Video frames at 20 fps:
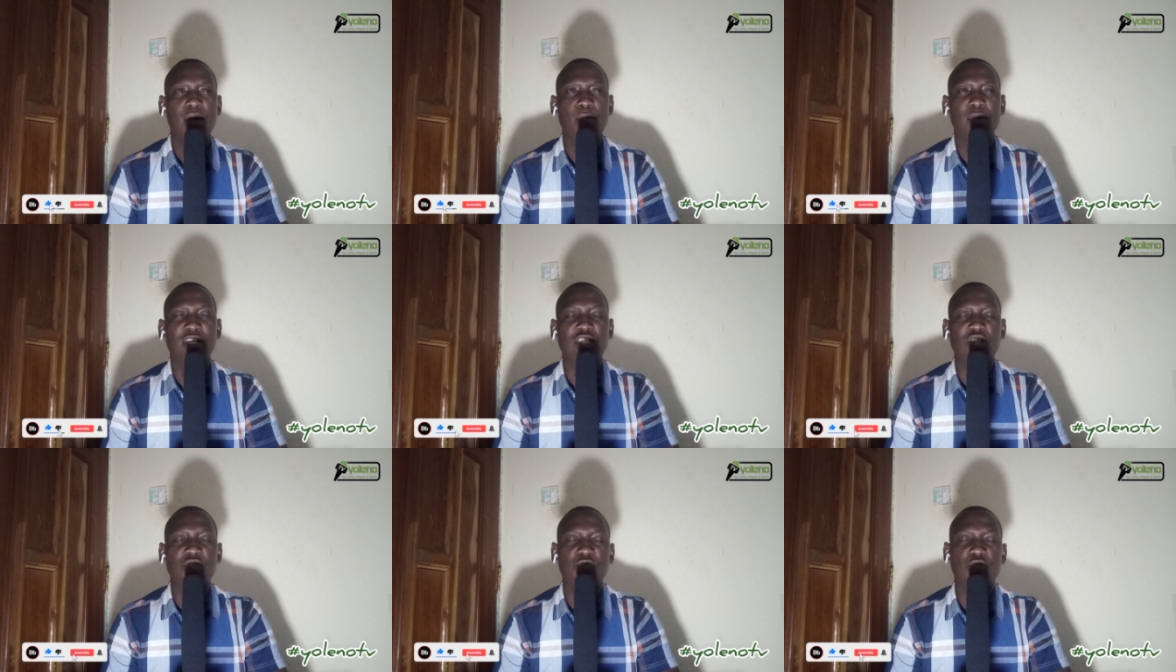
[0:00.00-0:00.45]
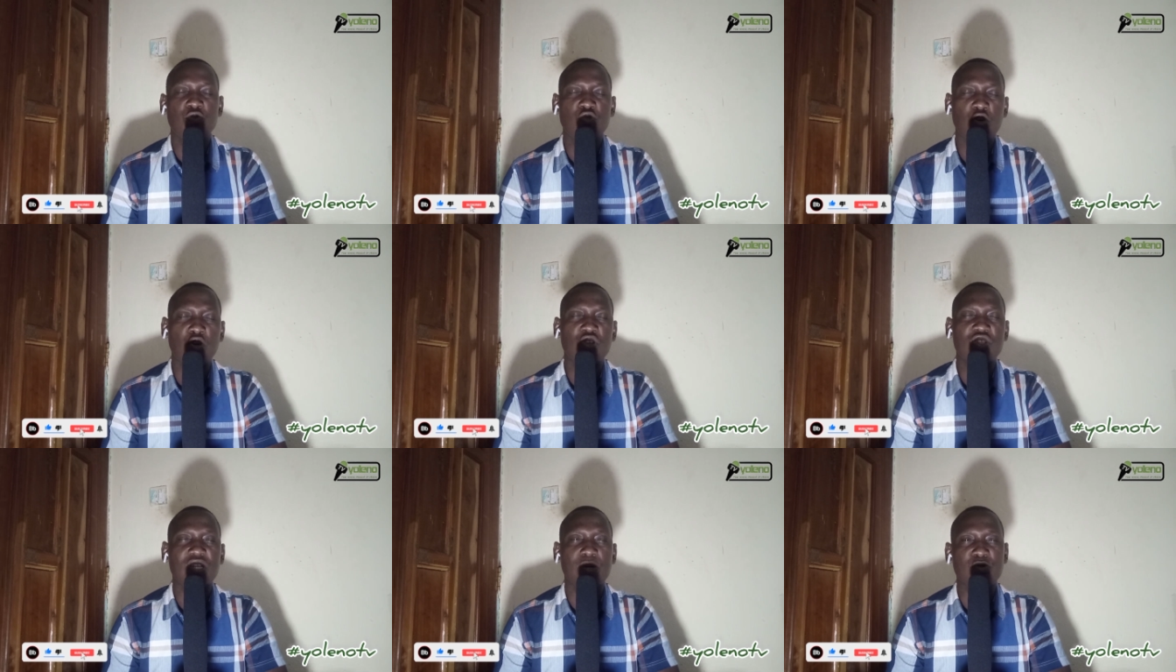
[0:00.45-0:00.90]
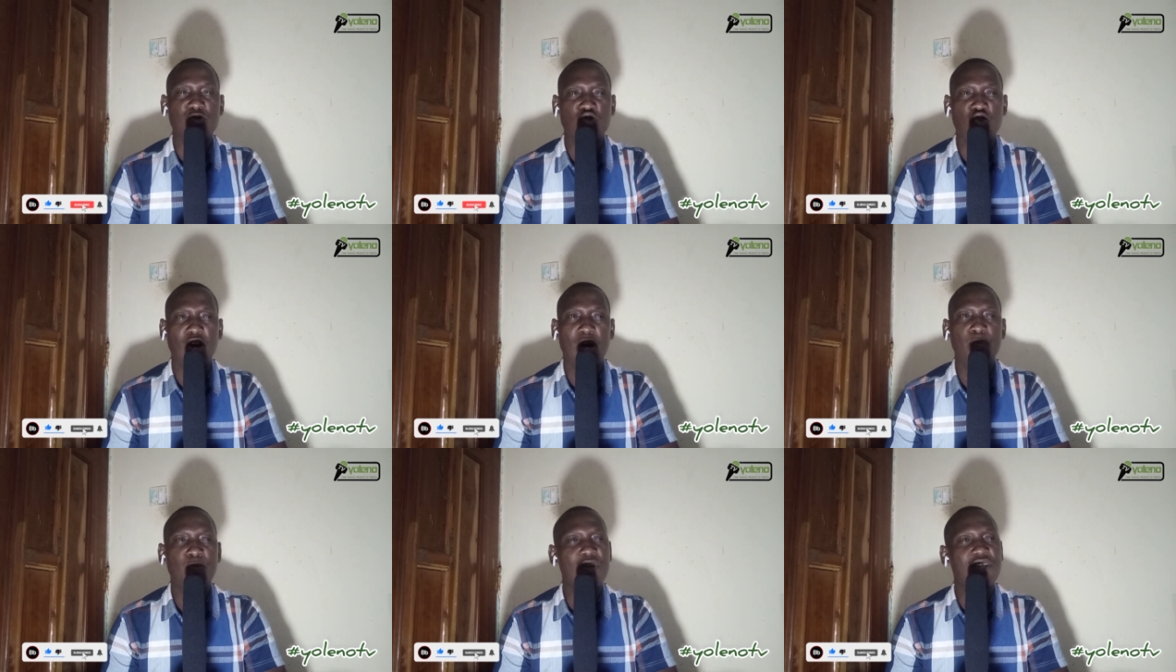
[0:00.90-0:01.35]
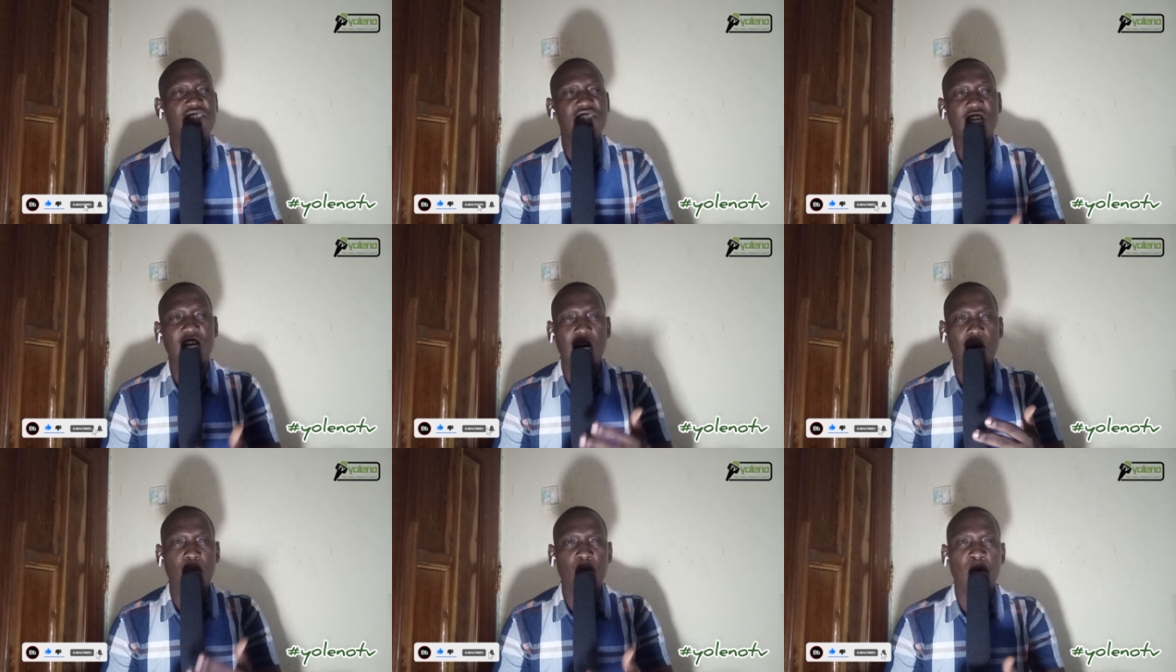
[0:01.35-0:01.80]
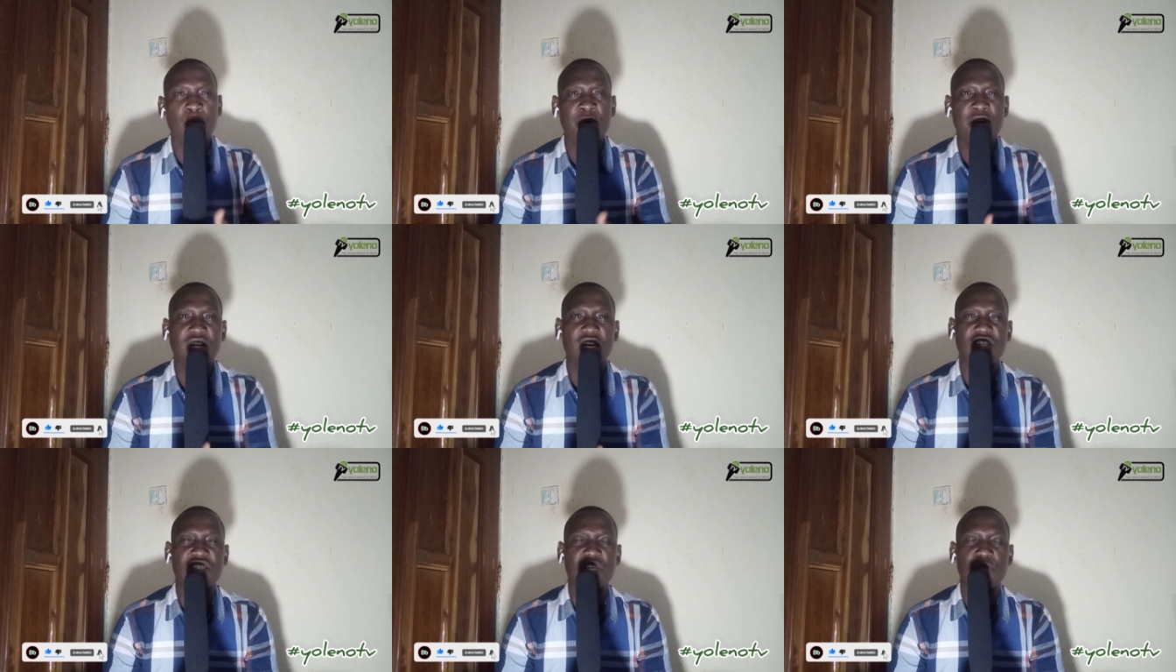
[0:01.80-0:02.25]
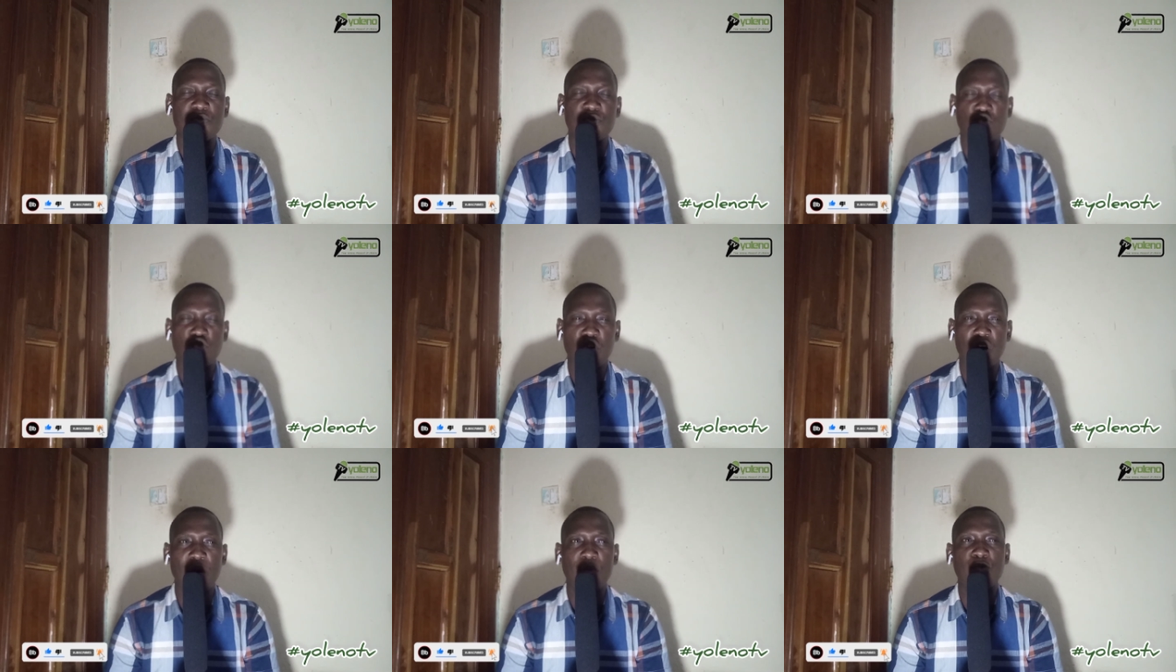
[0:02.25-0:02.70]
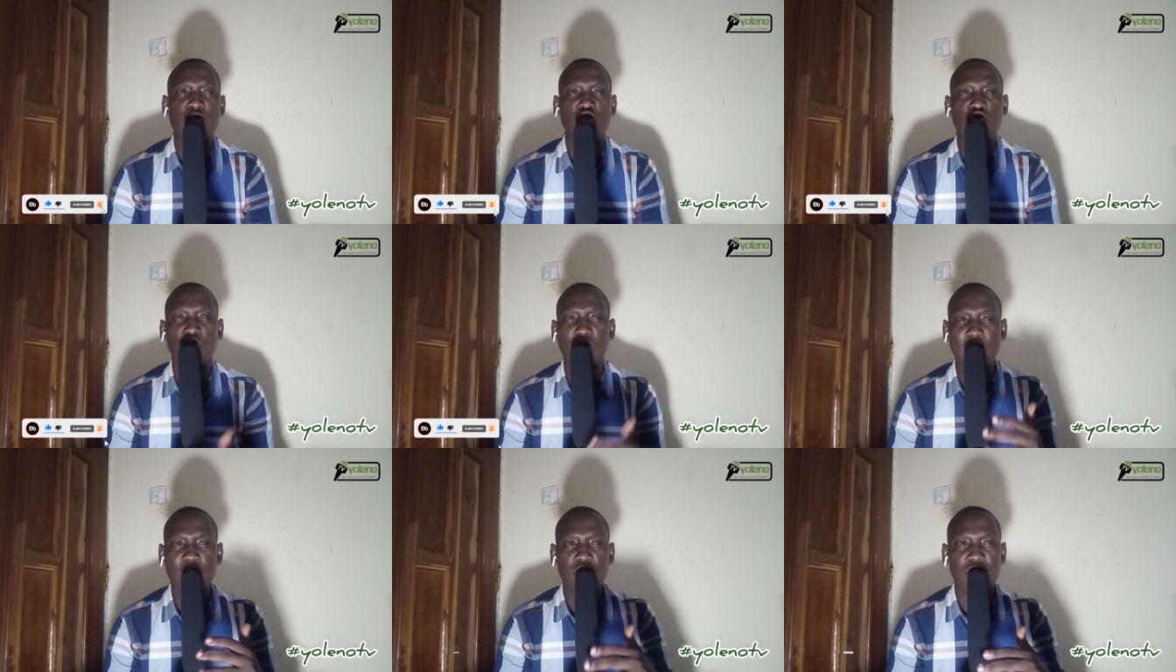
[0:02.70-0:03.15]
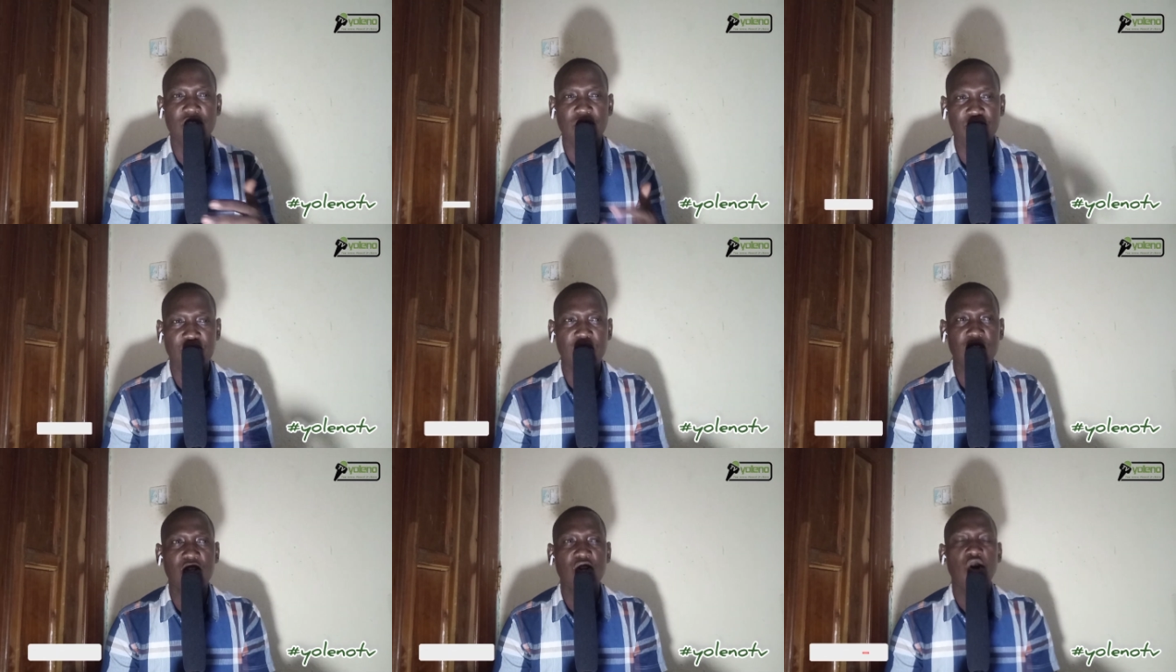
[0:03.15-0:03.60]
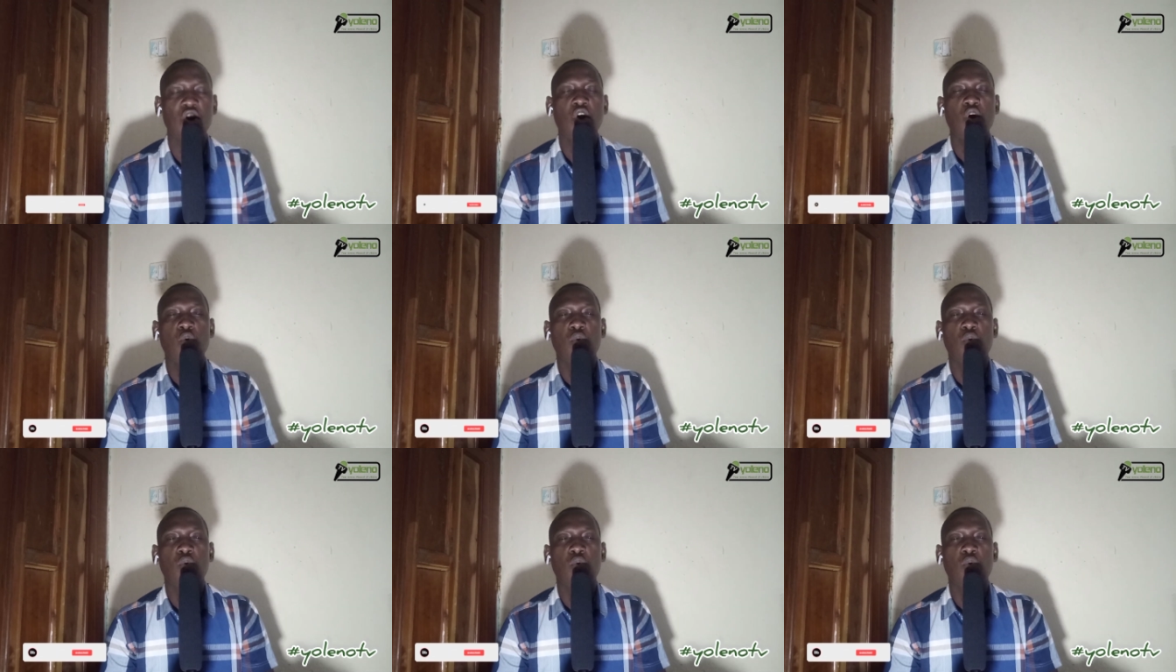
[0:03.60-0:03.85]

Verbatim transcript: But if you're not subscribed, please take a moment and subscribe to Yoleno TV.